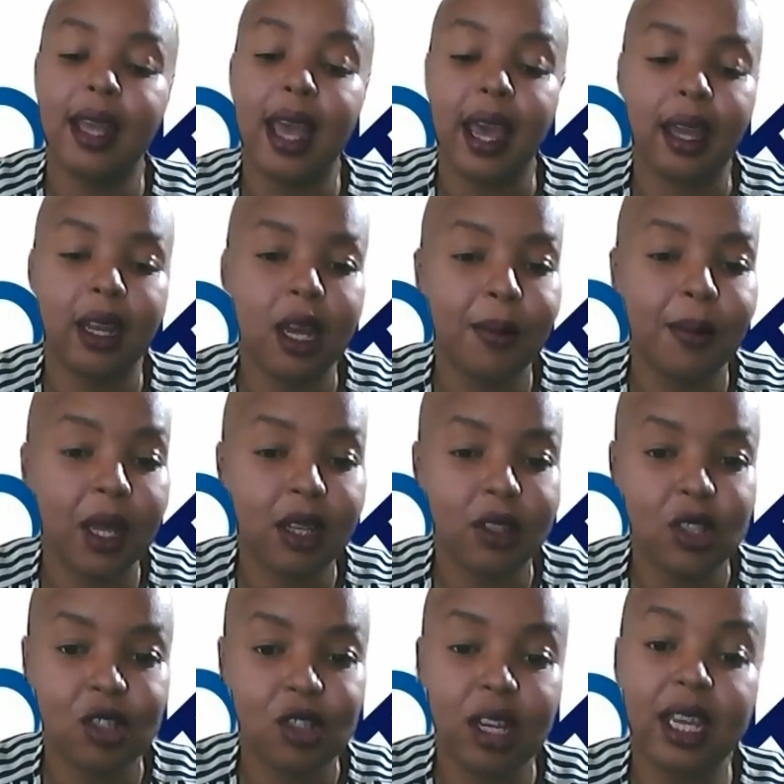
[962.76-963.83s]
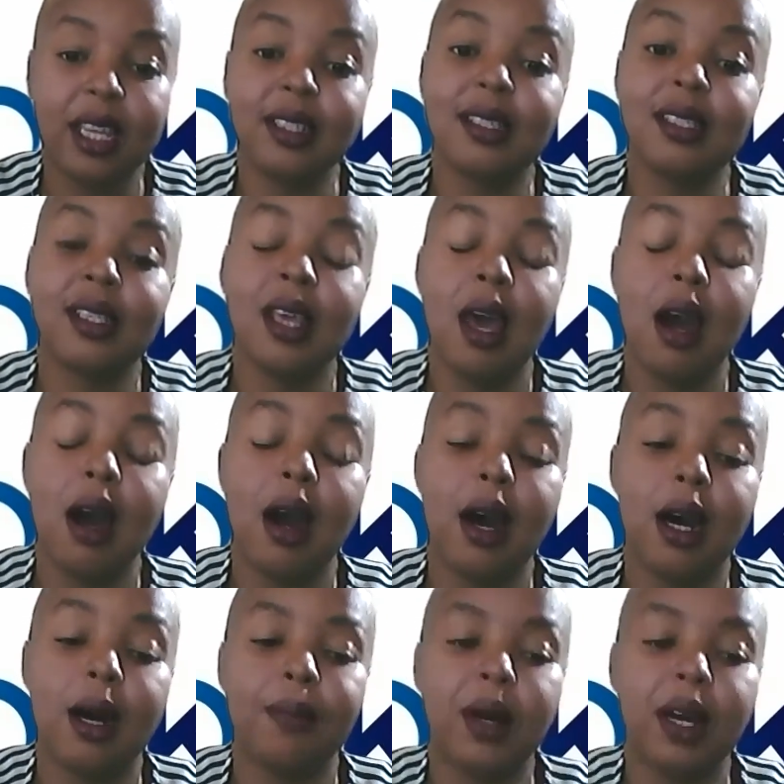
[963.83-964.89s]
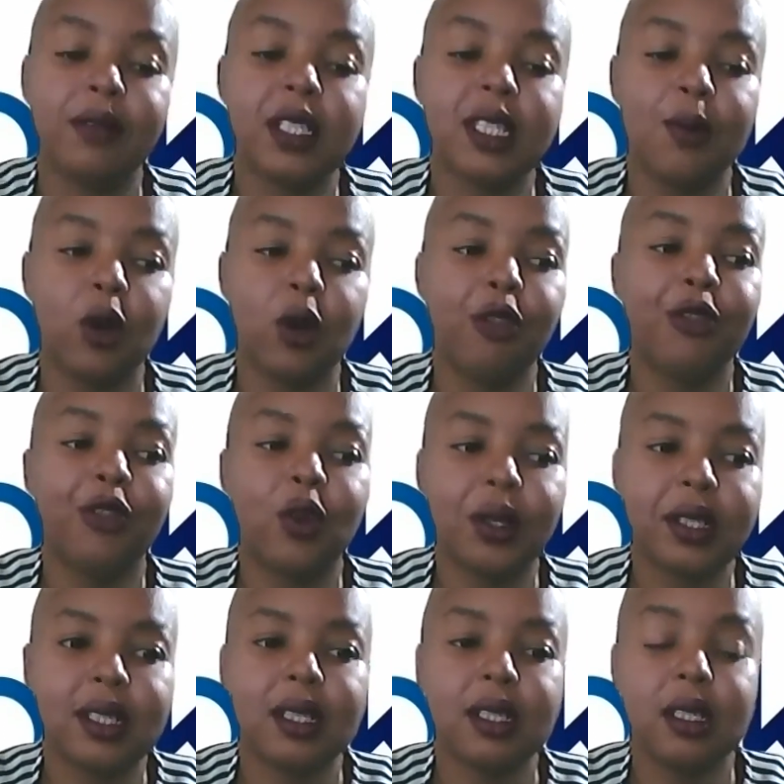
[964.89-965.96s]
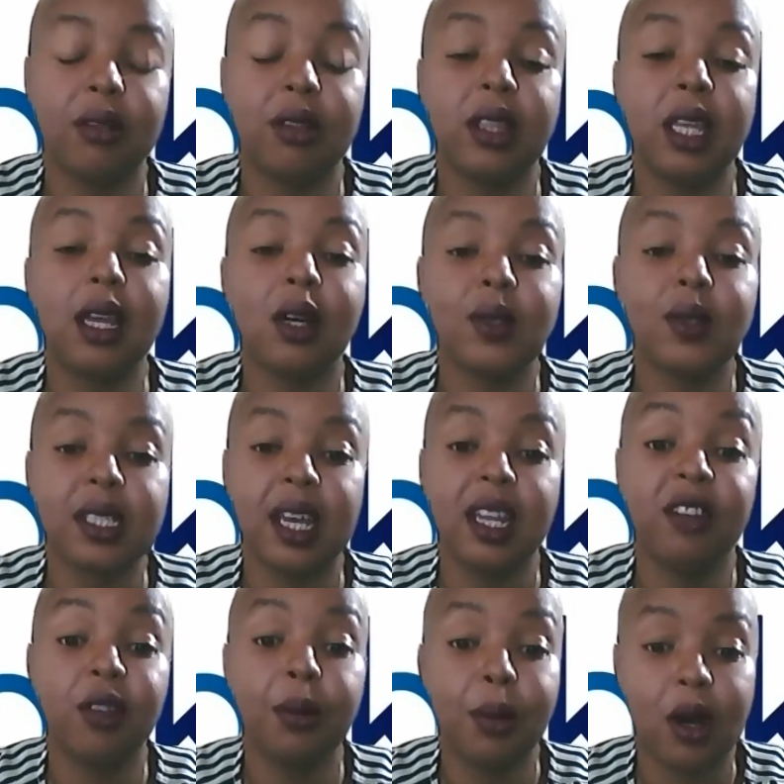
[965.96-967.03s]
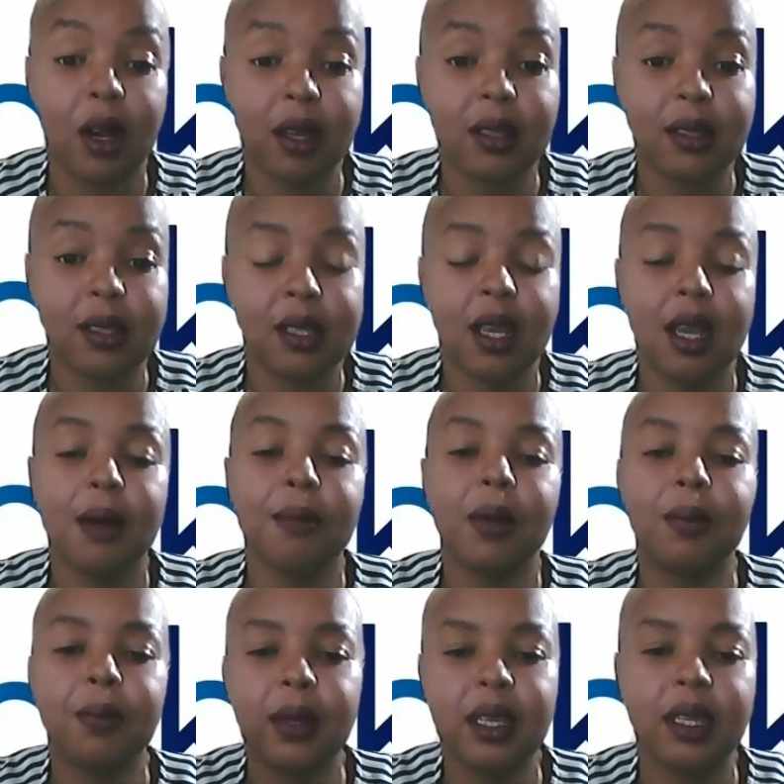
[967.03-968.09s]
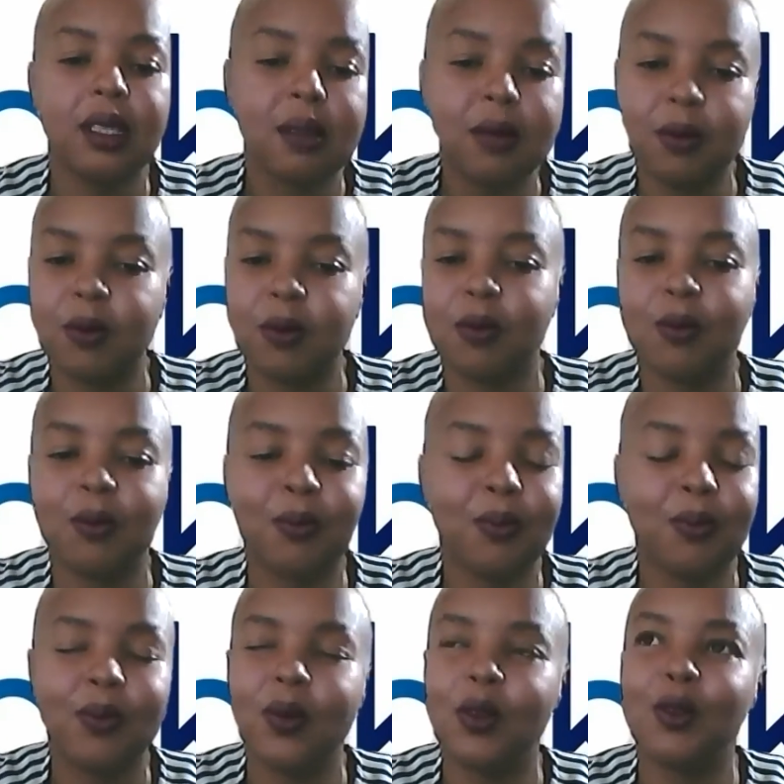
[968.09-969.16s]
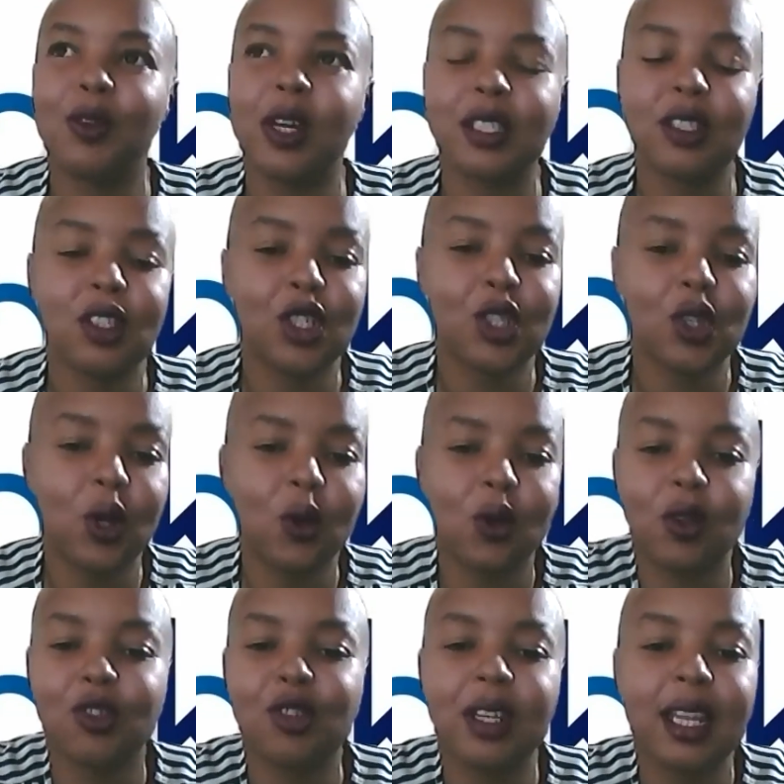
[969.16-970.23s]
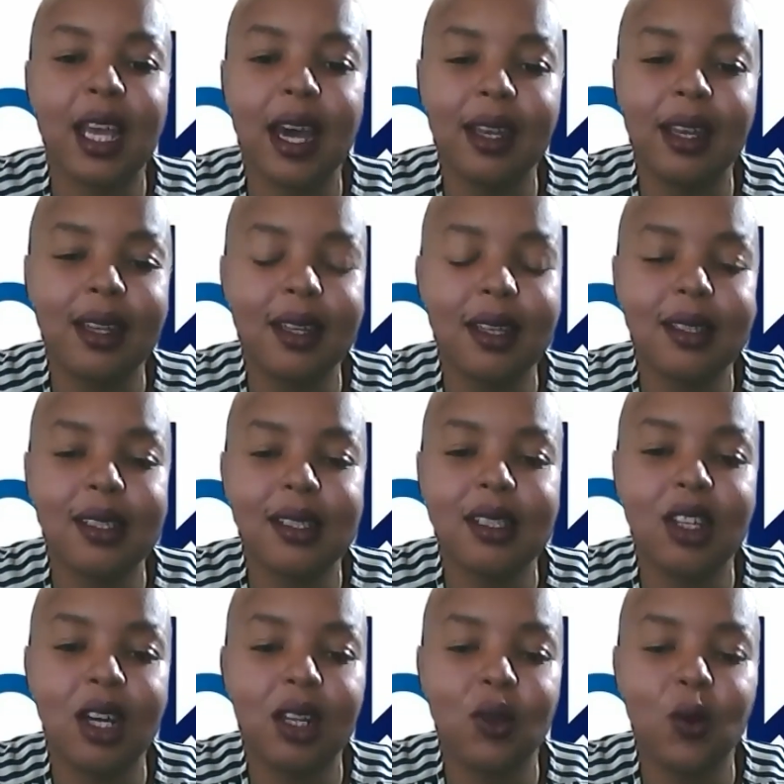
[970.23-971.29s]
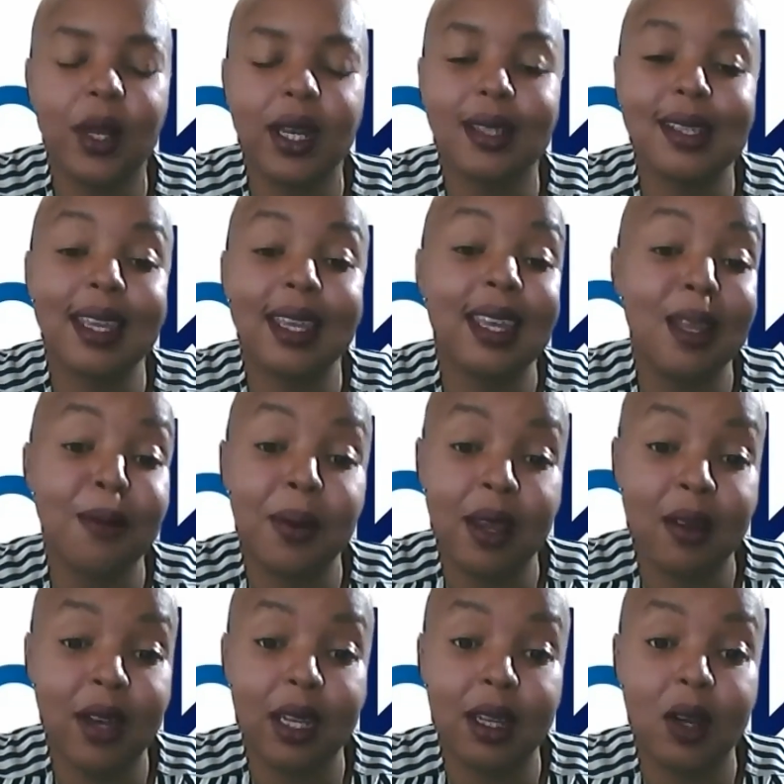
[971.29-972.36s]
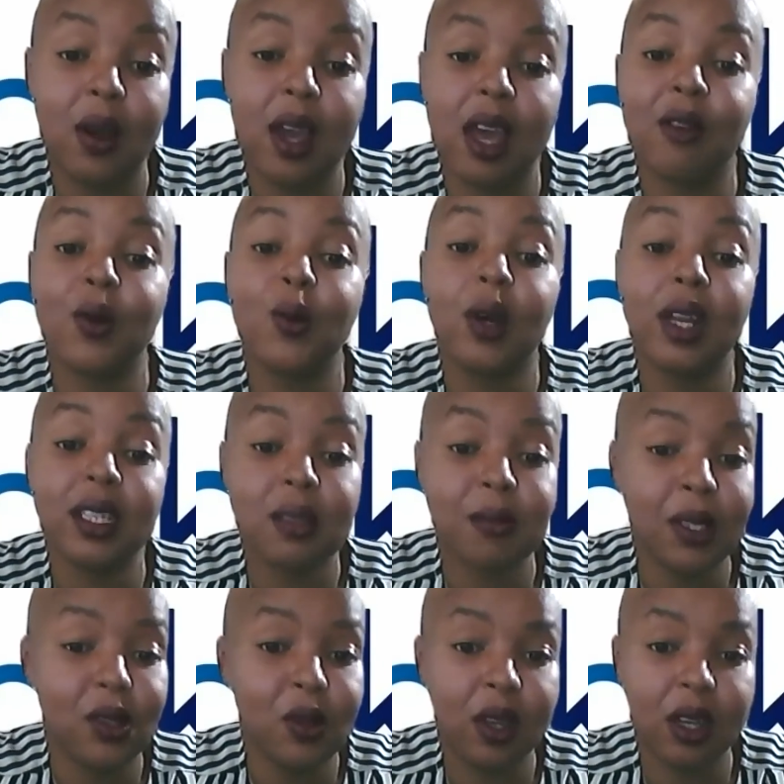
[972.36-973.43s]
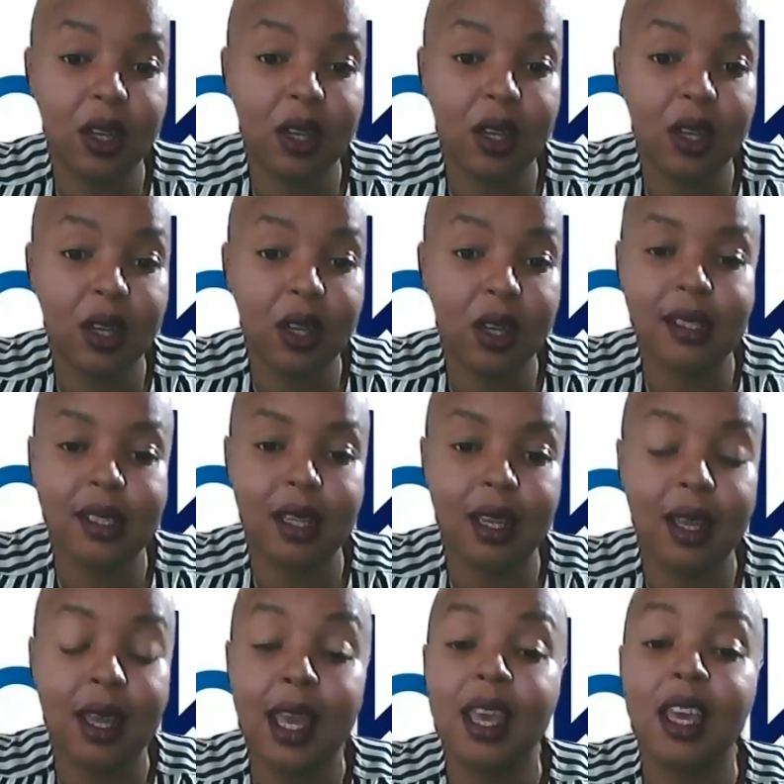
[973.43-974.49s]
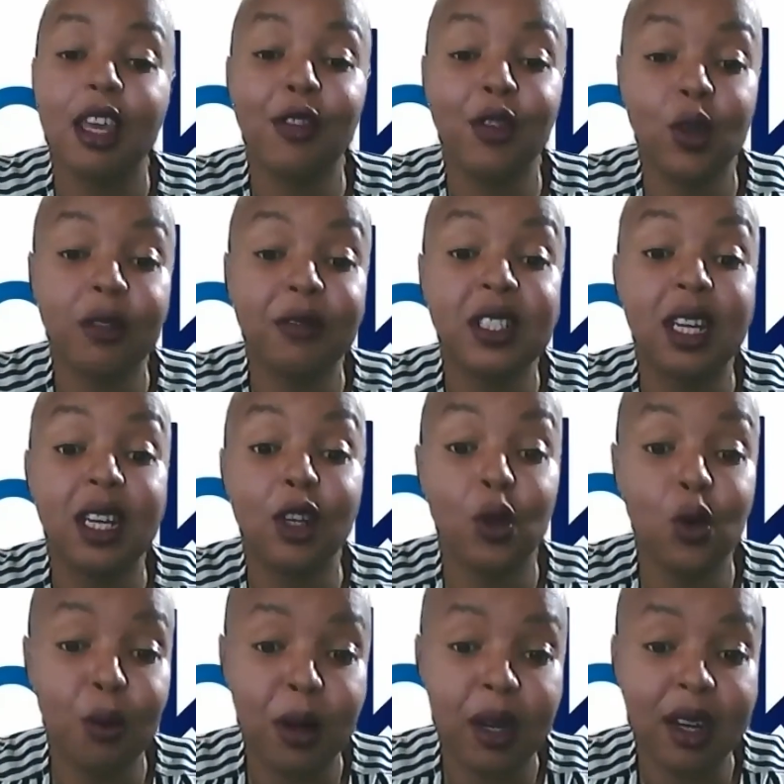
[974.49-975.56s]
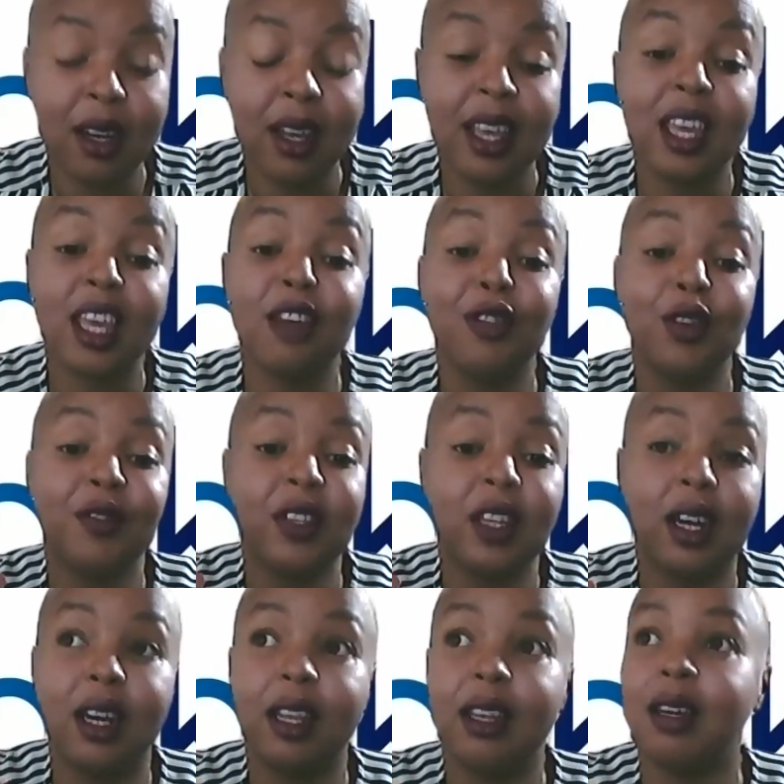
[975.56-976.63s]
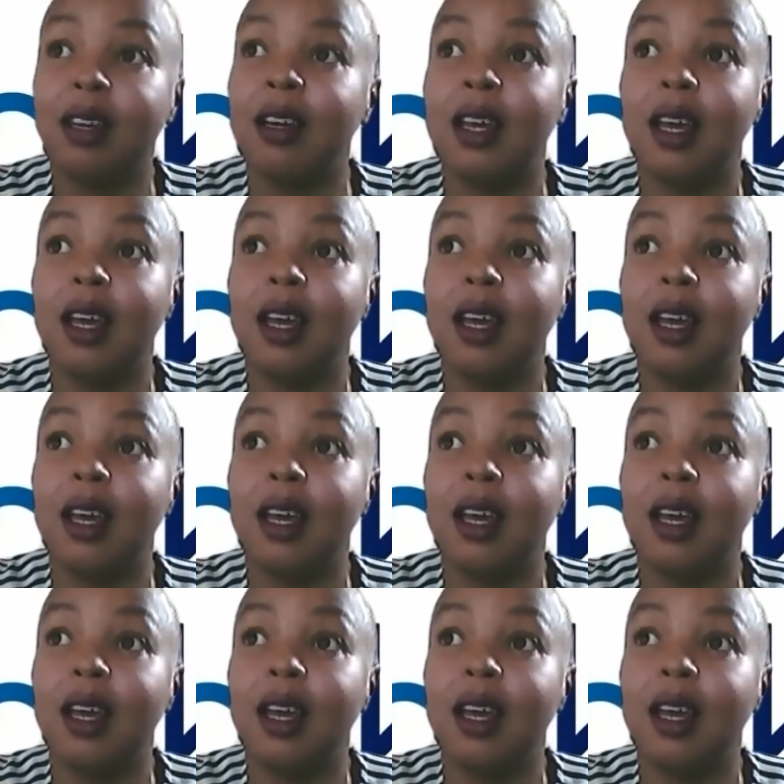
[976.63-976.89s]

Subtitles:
the economic constraints have somewhat forced us to think outside of the box. But please rest assured, Trinidad, we're not a guinea pig right now. Everyone has been doing the freelancing. If you have done Uber, if you've done